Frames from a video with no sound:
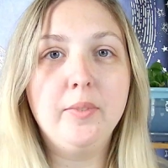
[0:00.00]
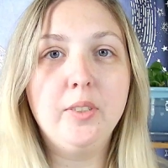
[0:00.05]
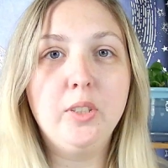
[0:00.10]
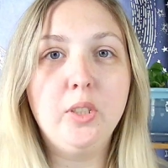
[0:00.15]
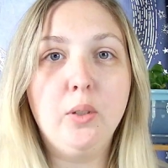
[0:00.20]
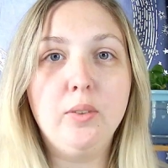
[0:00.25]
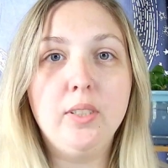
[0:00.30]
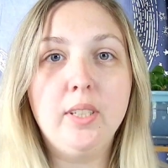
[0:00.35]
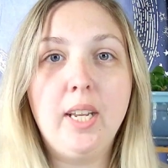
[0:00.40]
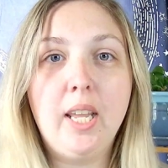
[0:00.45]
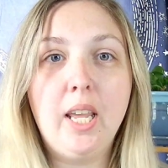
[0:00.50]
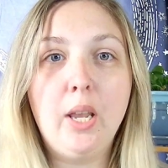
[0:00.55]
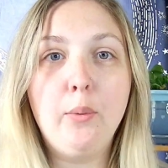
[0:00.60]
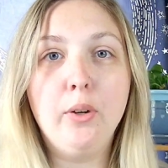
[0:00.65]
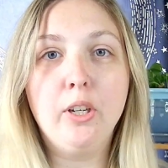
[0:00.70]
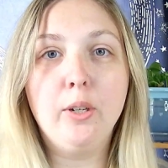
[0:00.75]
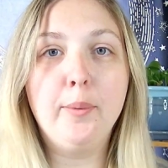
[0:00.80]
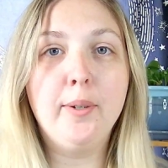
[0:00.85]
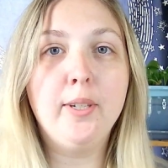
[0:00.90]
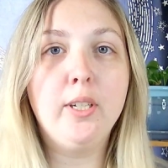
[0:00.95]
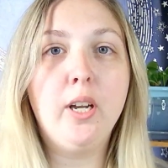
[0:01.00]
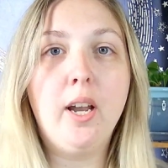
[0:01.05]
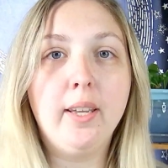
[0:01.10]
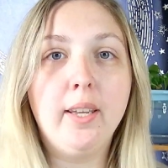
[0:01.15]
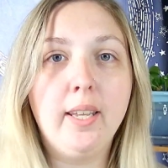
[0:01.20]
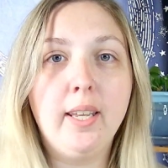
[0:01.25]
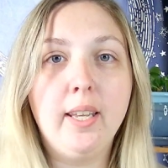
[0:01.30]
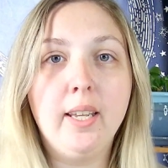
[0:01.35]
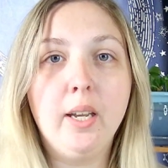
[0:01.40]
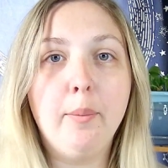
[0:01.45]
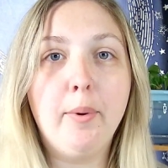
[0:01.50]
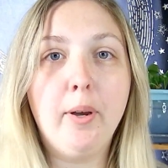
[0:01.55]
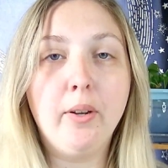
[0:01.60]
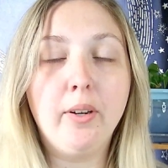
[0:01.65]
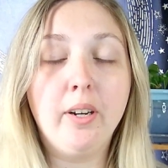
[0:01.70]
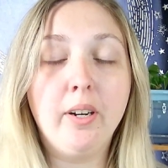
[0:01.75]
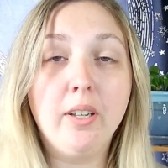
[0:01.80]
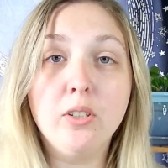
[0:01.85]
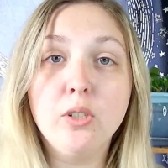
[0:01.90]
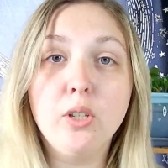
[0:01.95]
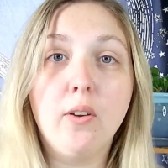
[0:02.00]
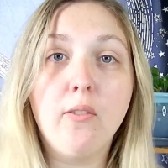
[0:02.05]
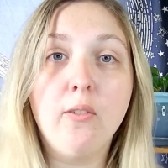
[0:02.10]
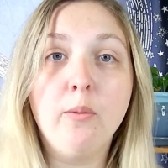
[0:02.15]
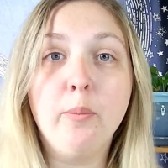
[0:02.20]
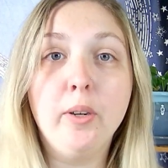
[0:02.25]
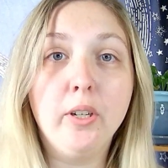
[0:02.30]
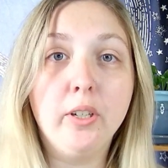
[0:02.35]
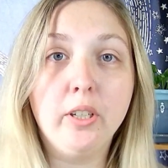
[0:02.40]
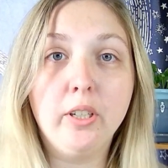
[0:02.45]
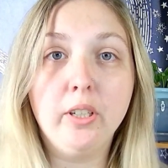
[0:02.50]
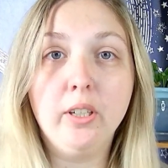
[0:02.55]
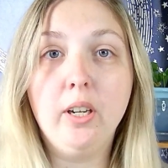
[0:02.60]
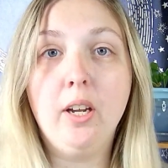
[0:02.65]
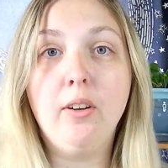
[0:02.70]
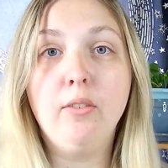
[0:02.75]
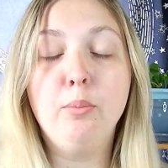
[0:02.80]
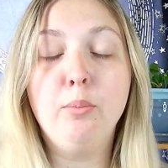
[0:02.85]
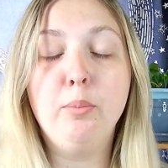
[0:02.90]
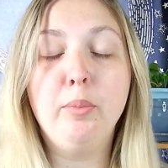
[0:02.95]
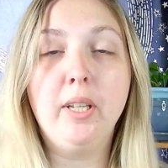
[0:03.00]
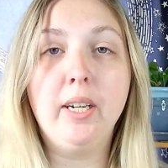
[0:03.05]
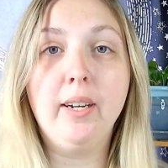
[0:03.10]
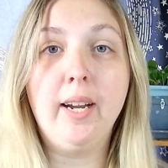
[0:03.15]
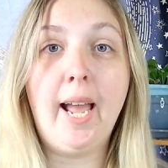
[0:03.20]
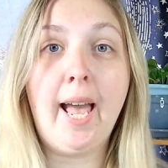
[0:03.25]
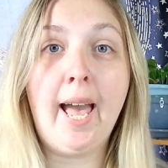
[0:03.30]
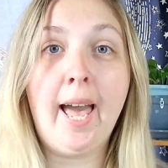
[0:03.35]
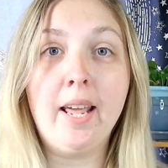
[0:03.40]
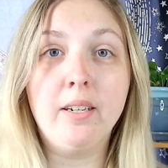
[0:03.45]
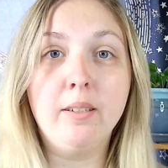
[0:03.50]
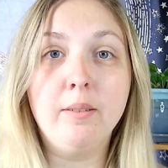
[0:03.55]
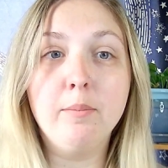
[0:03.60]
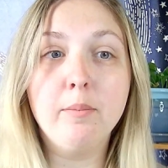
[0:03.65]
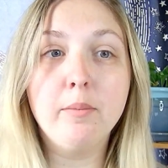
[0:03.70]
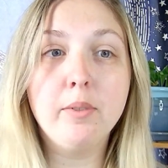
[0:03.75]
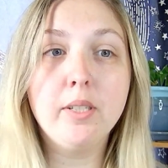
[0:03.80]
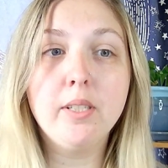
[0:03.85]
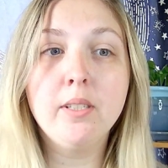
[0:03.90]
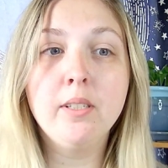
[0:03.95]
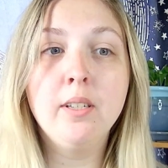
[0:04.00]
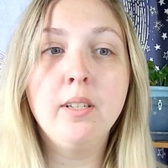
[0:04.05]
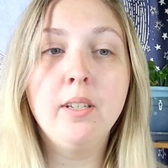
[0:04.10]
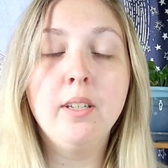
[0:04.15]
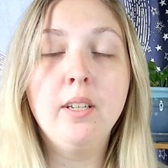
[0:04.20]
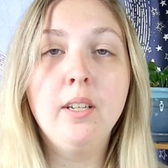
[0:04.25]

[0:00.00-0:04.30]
So today we're going to be talking about an unsolved murder of Blair Adams.